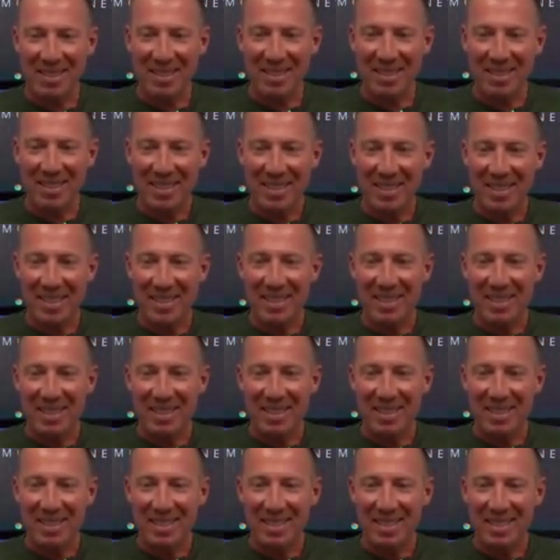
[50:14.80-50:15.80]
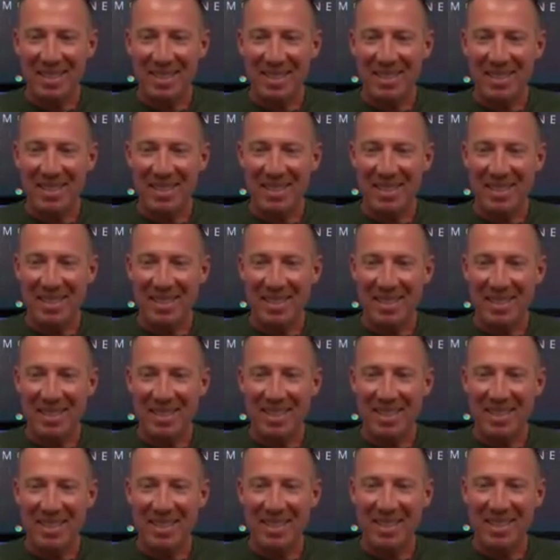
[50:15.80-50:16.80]

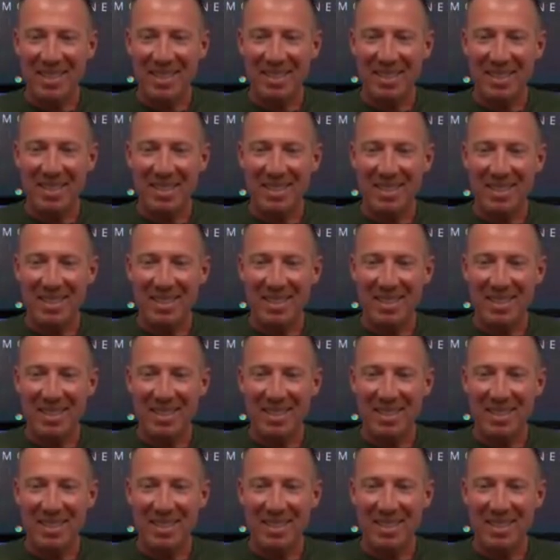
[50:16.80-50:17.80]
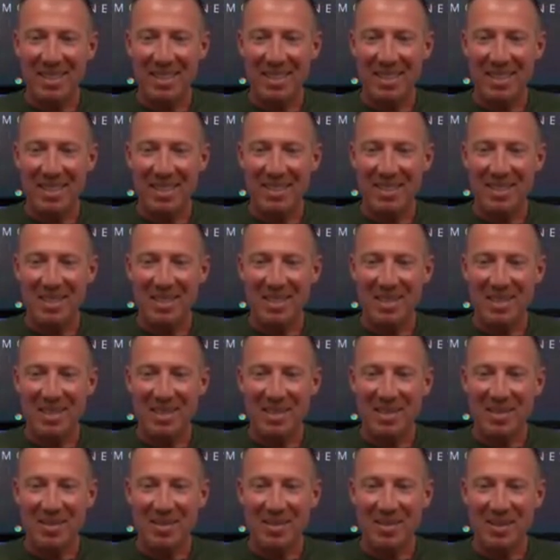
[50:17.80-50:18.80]

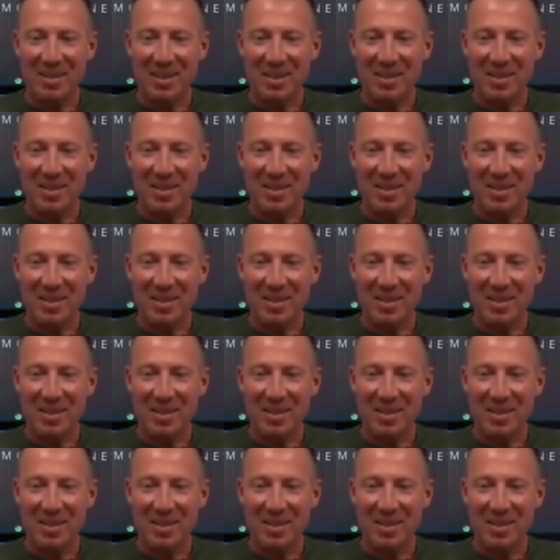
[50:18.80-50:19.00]
This person isn't speaking.